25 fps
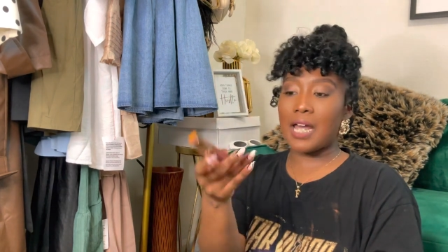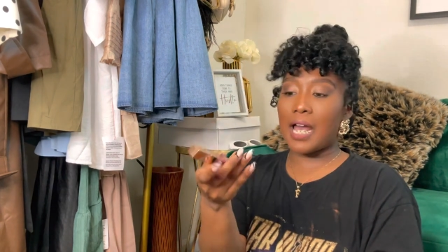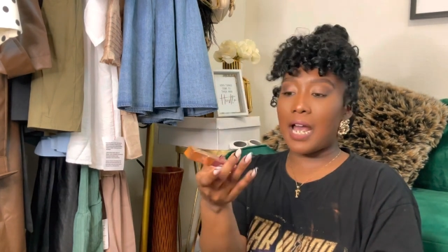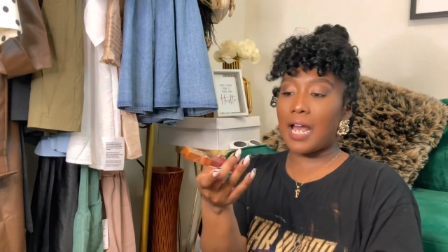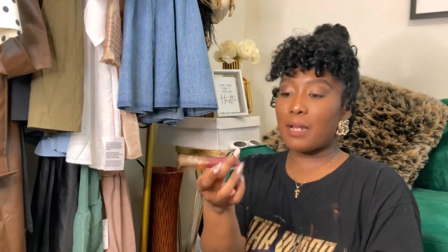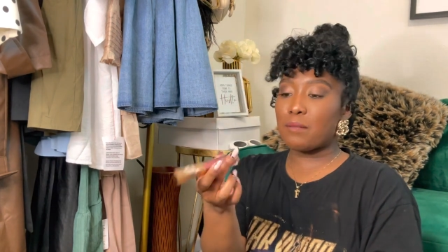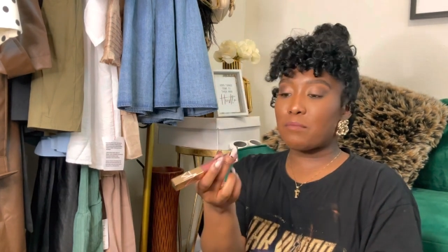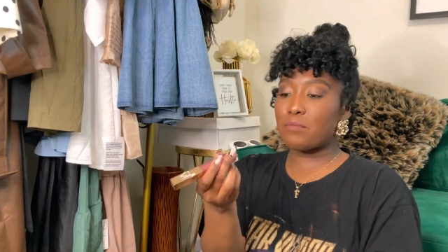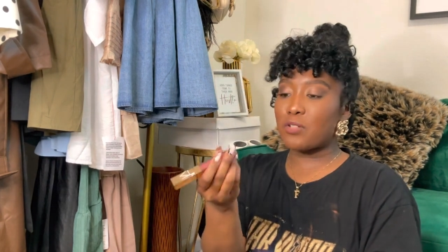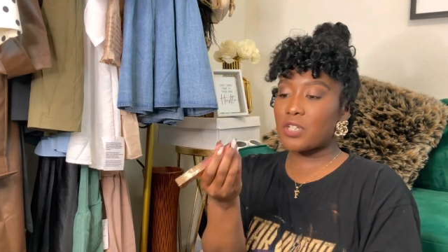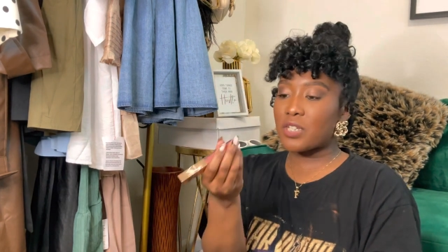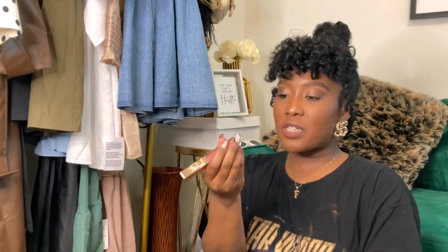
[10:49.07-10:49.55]

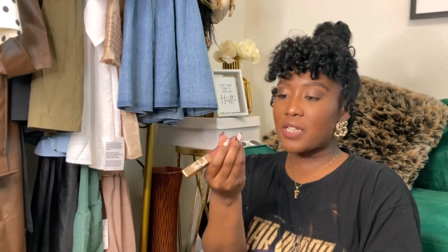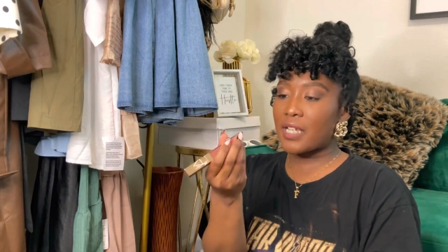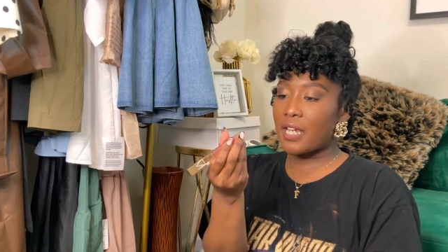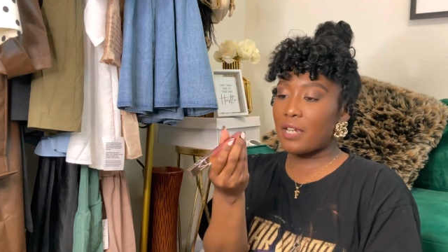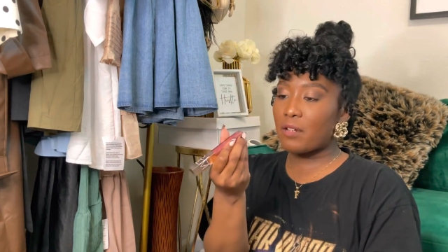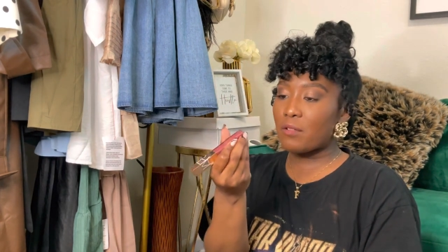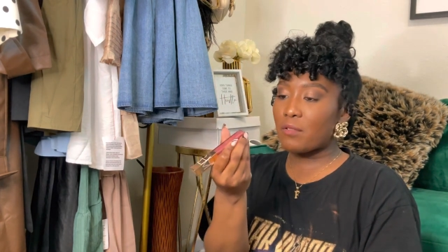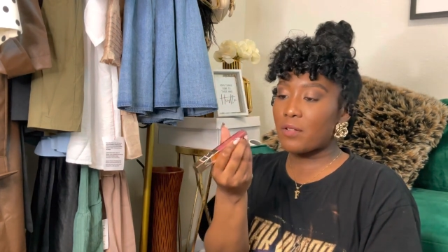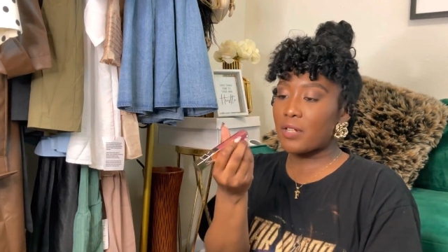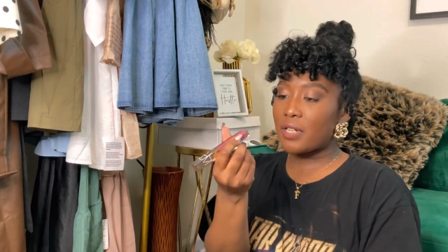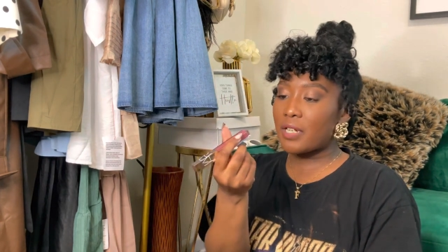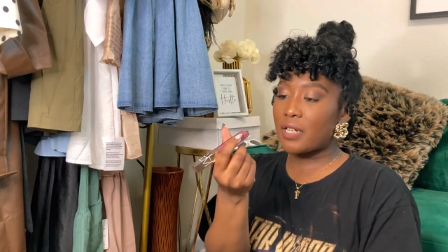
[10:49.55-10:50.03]
I'm just
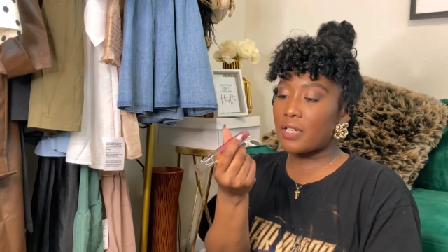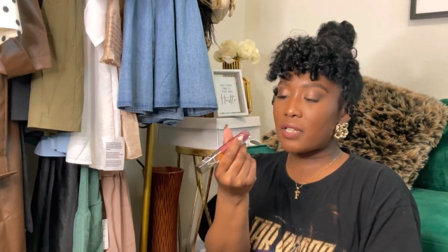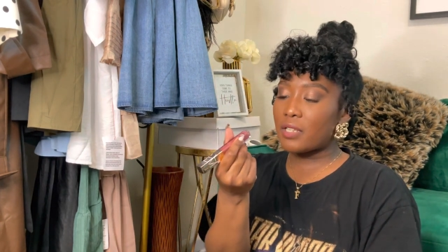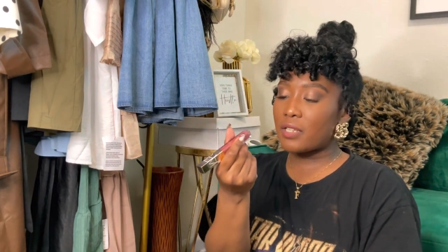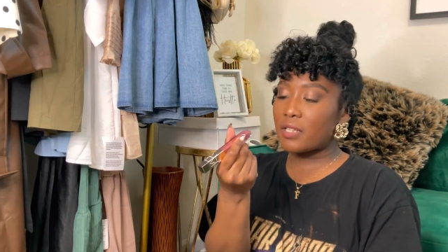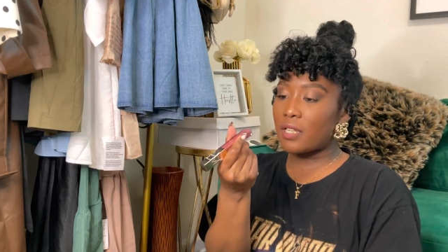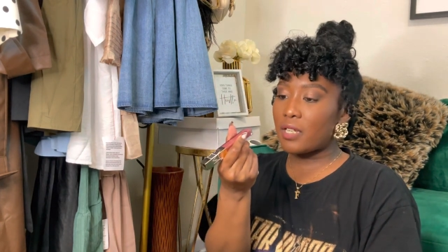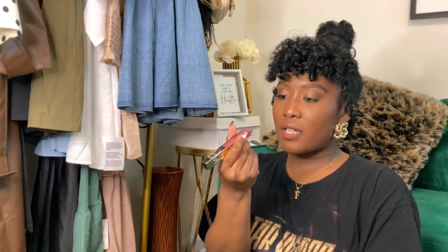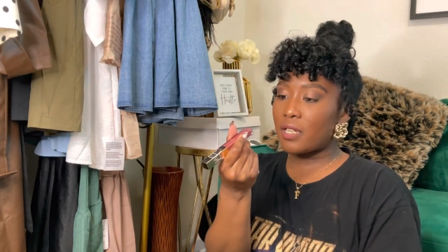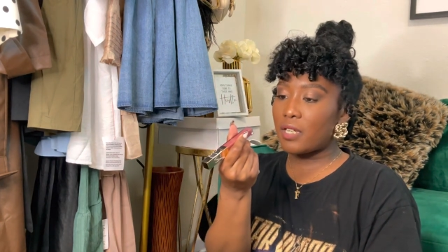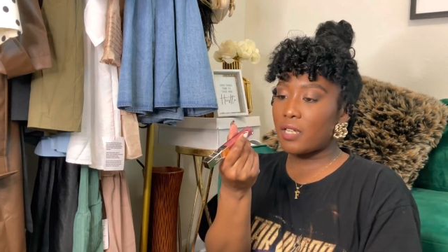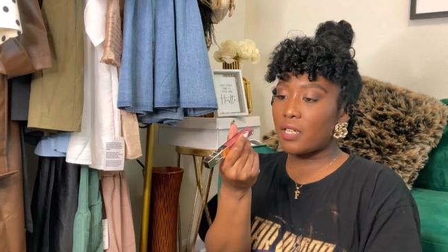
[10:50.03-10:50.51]
carrying
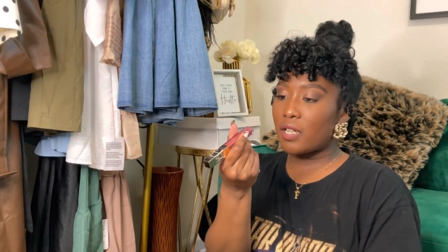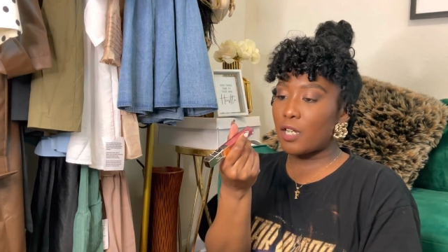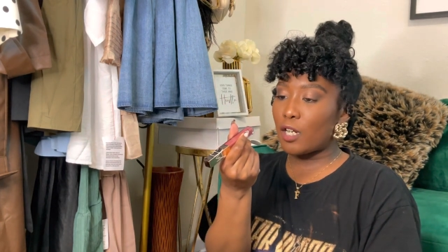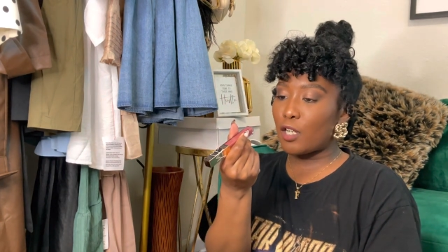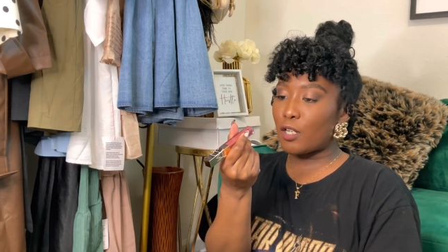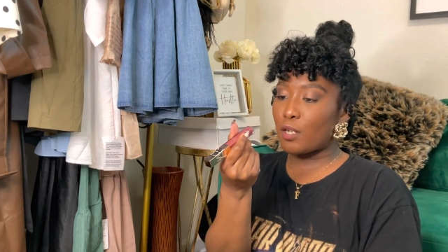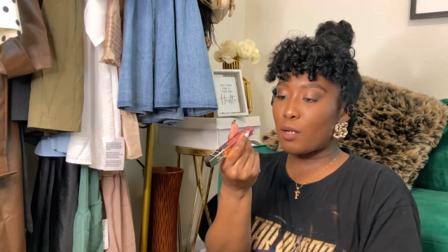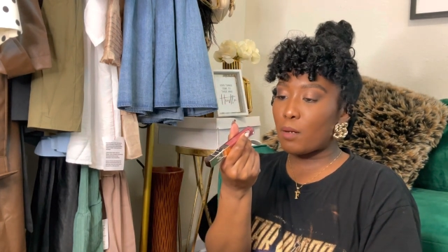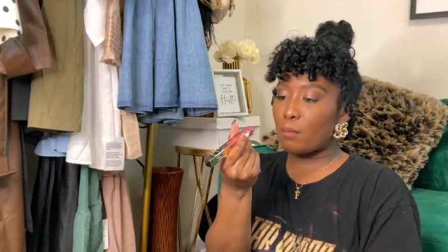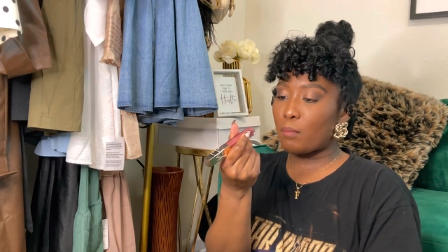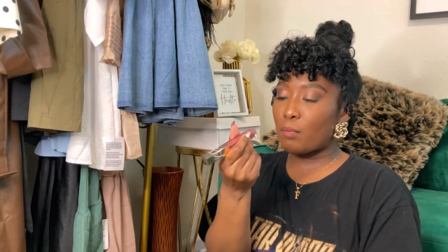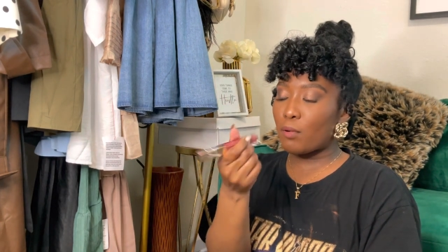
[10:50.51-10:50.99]
the
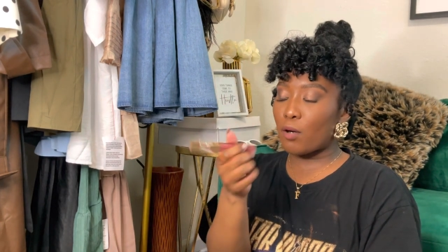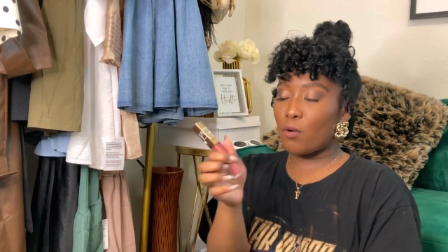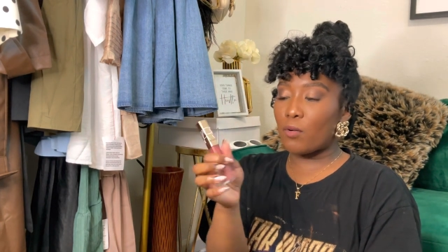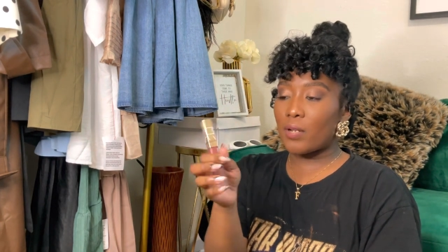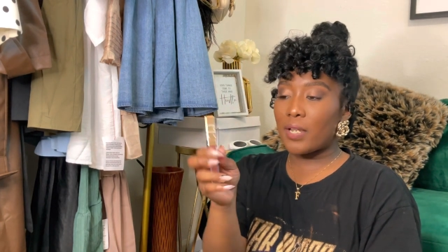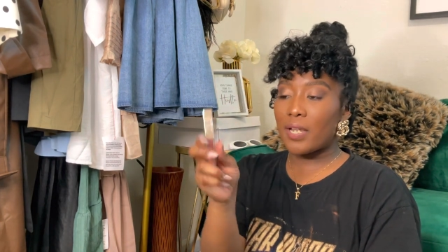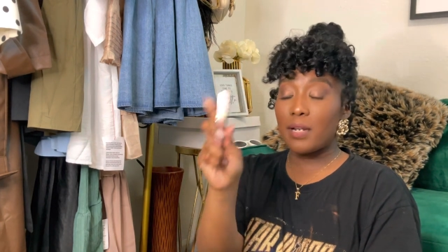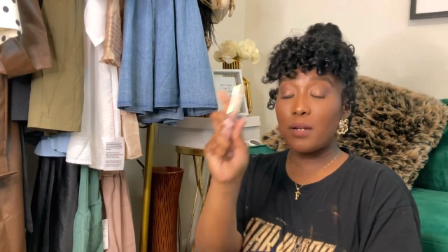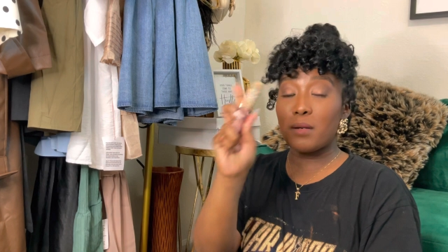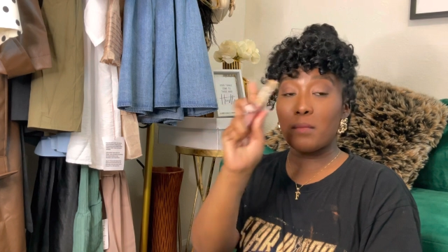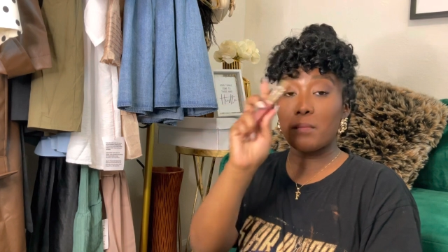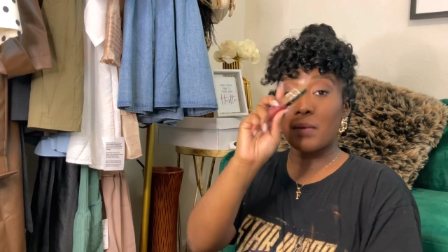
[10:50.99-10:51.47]

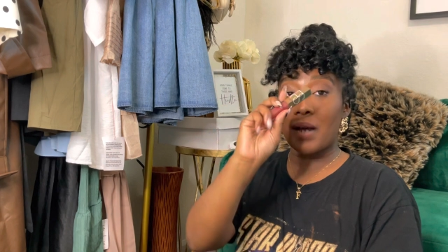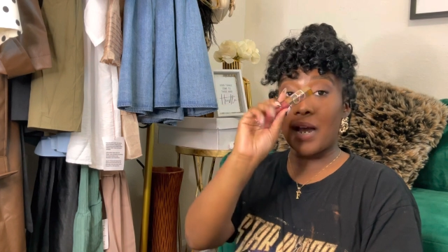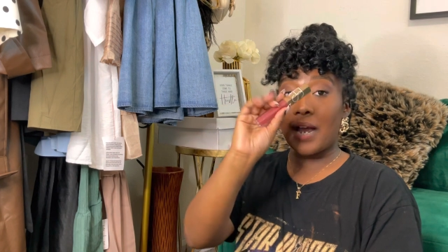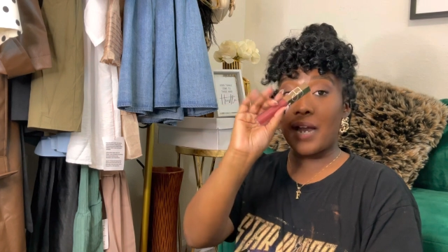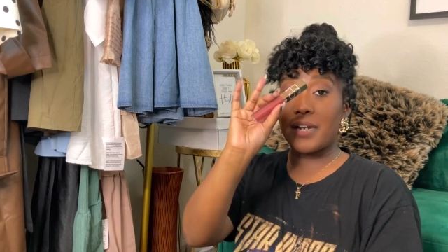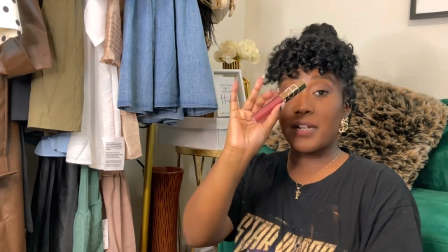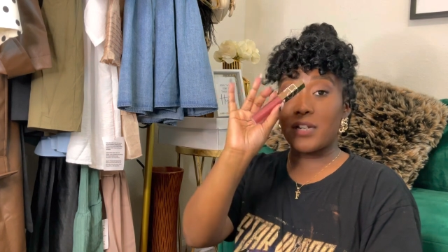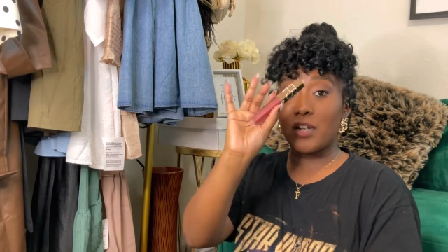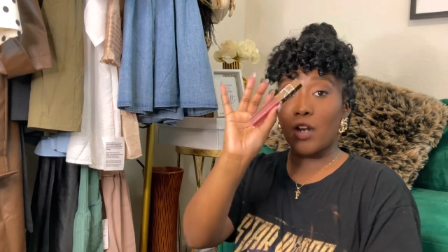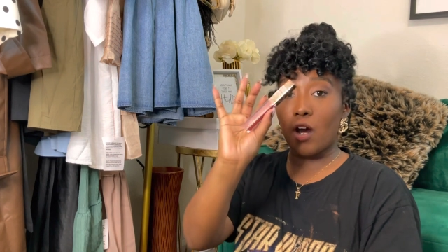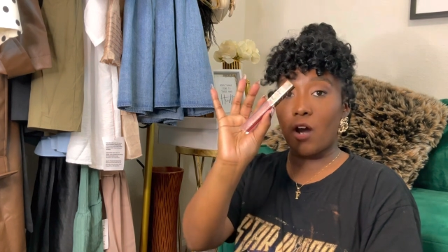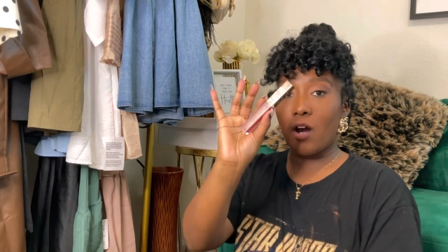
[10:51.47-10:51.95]
Unbroken
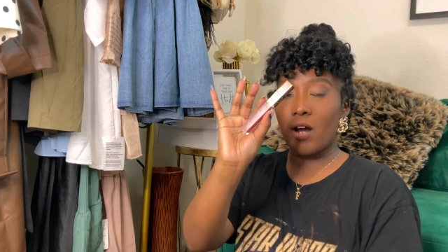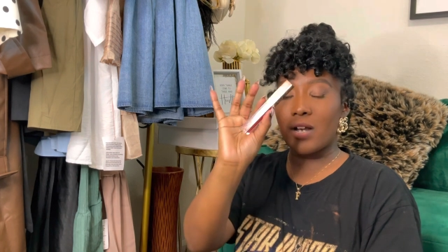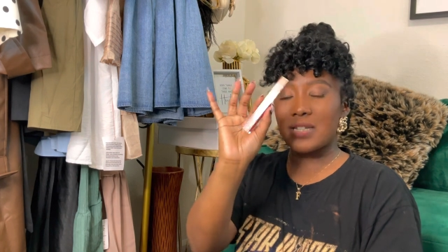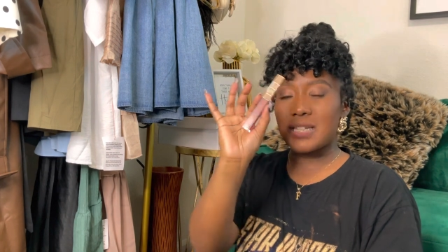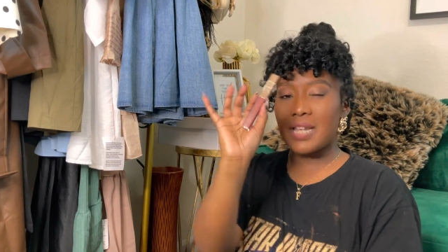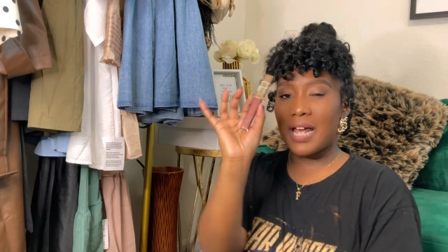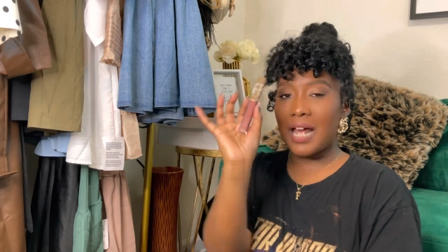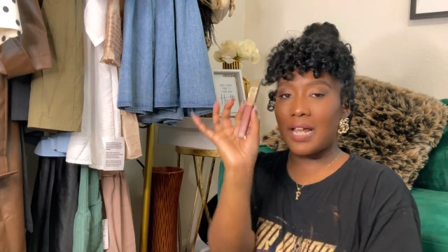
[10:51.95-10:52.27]
by Nars.